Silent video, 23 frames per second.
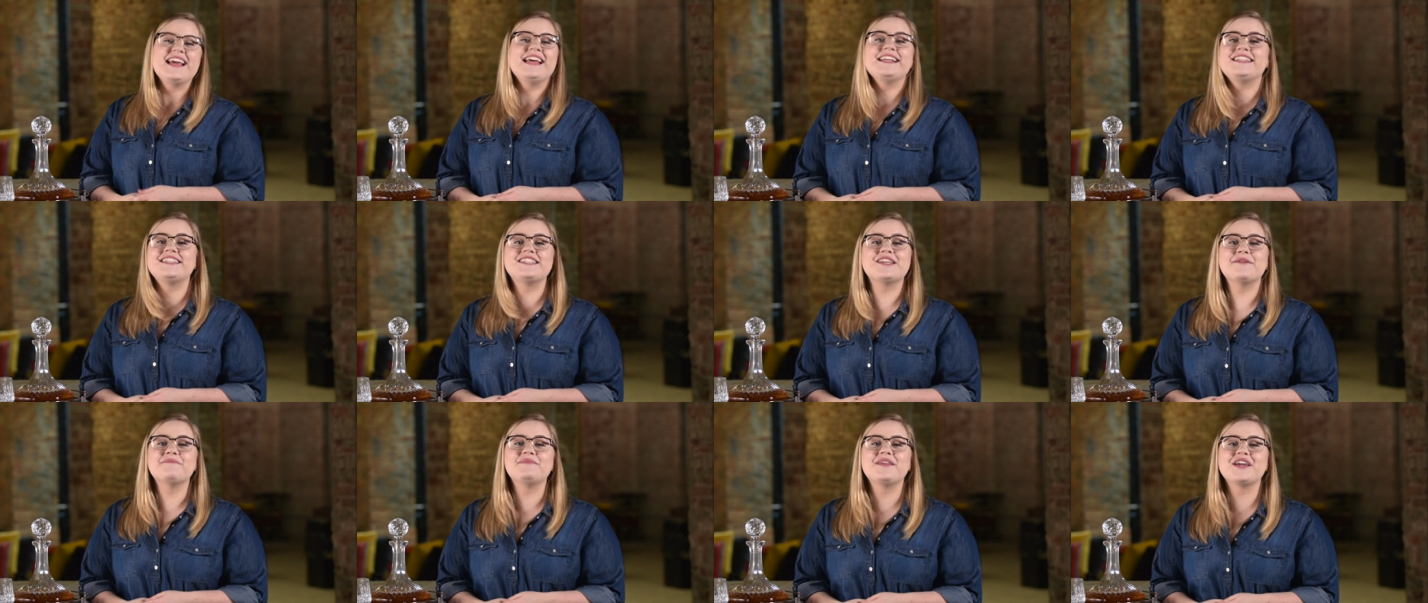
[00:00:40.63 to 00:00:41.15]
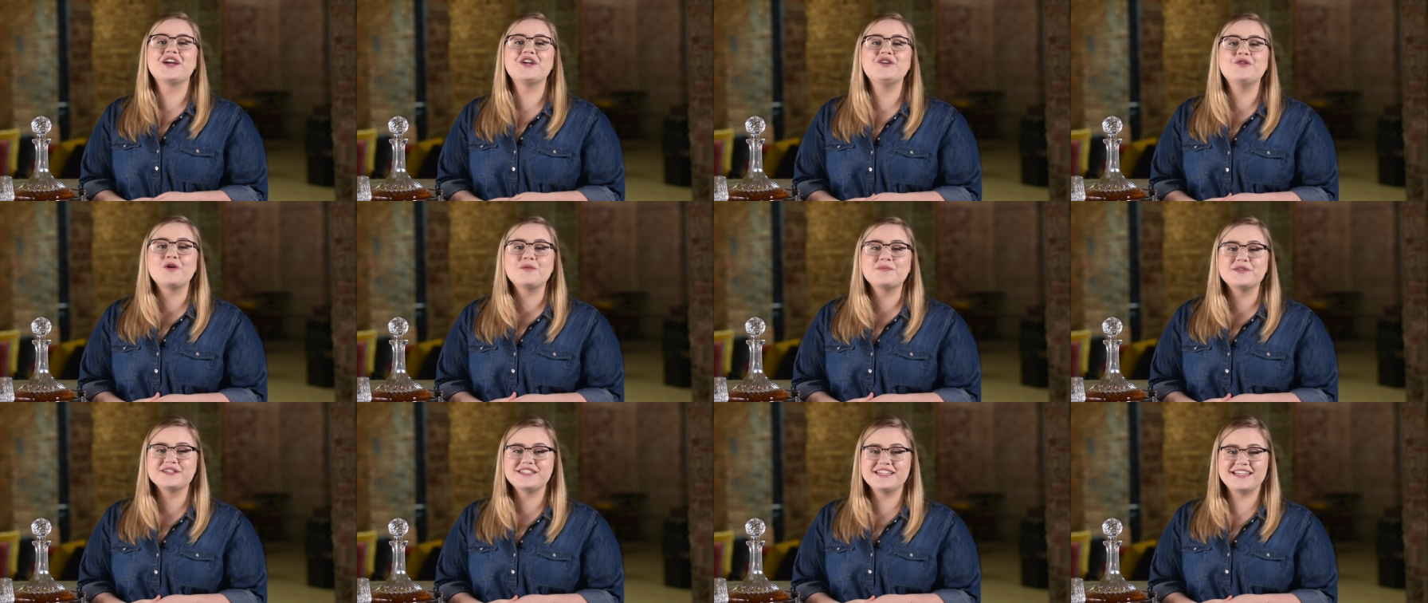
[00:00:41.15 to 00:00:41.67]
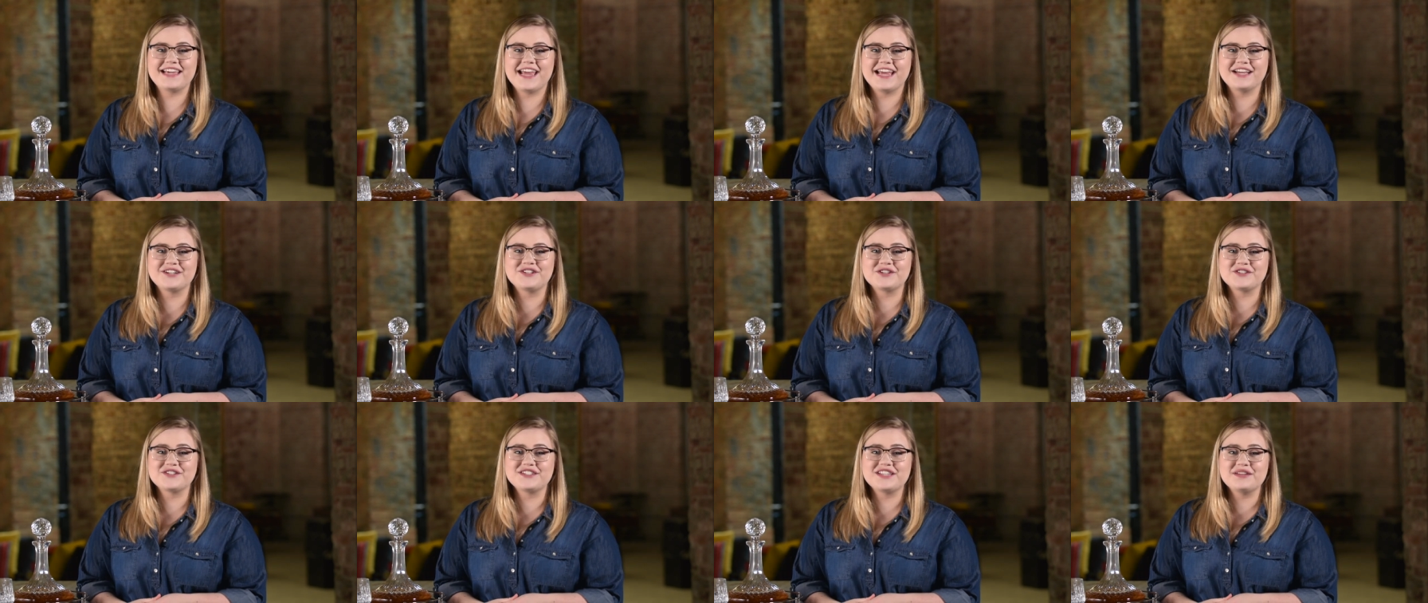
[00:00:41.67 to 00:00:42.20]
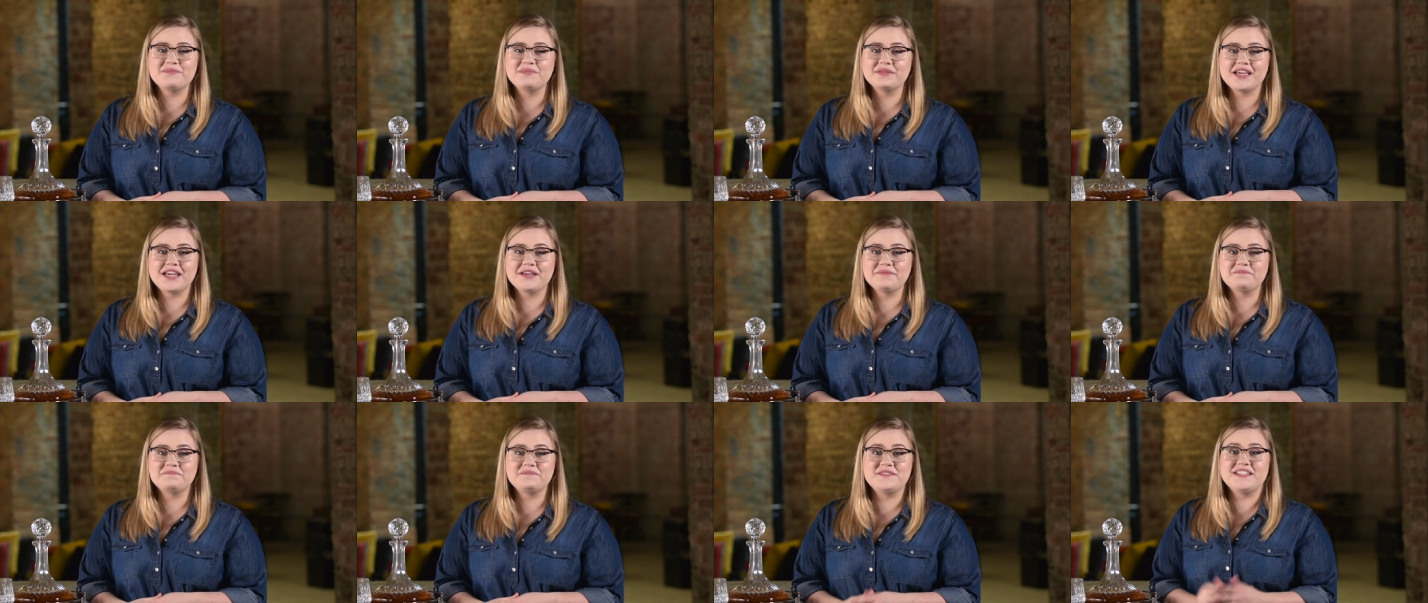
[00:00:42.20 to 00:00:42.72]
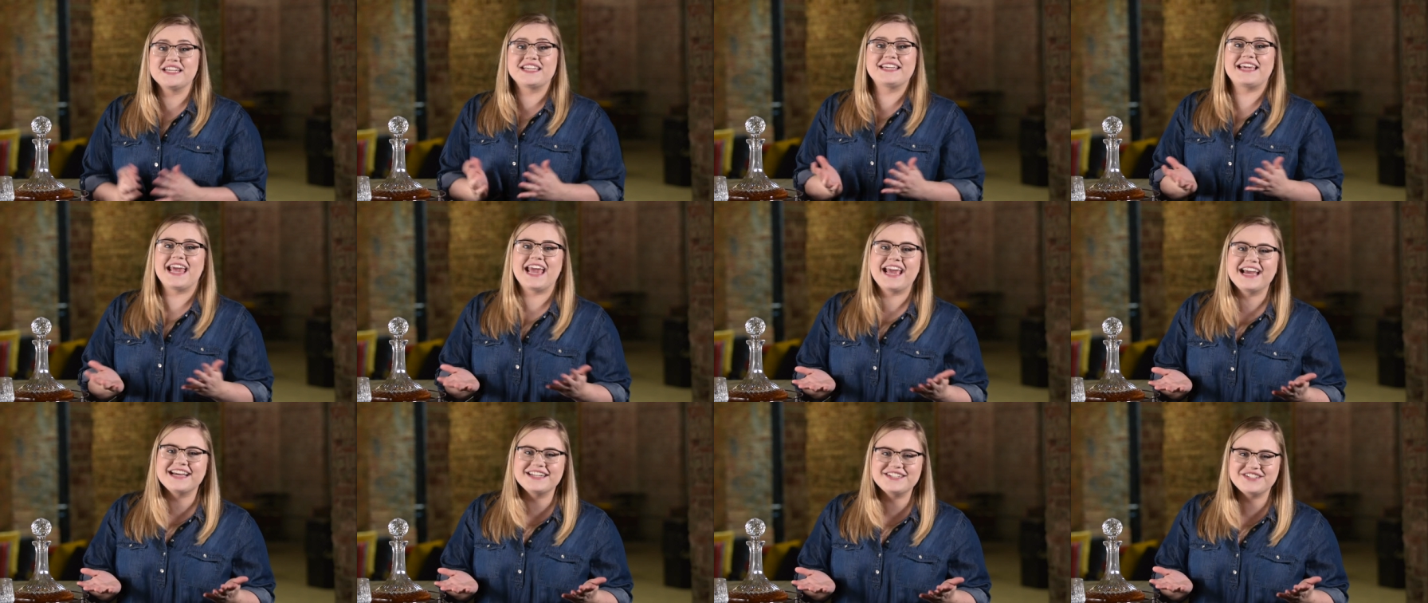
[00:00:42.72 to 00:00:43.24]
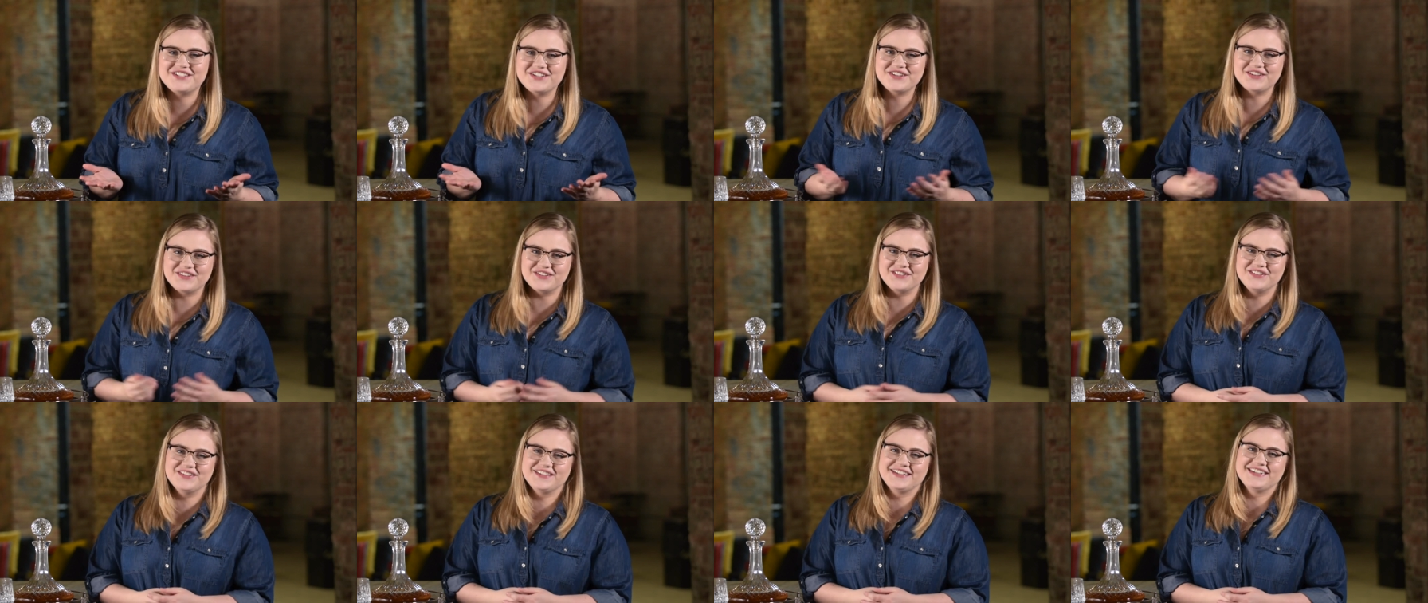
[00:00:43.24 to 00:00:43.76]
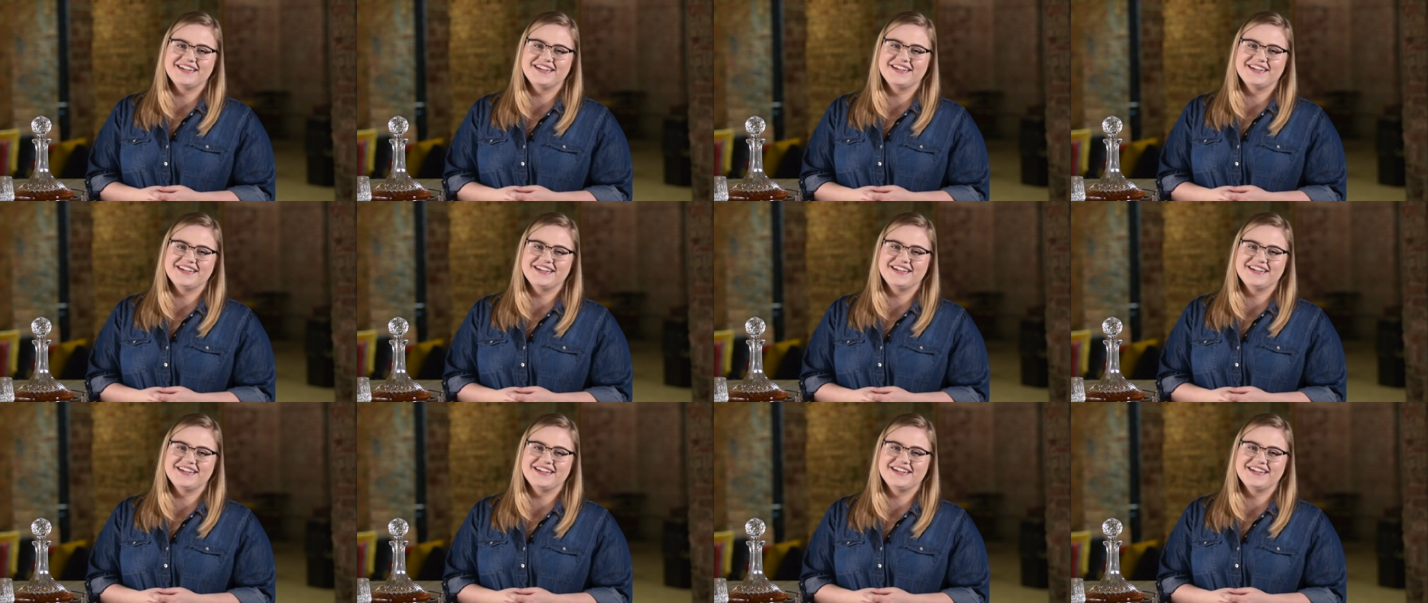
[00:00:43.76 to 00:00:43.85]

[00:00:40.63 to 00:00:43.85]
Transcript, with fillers: It's something a normal decanter simply can't do.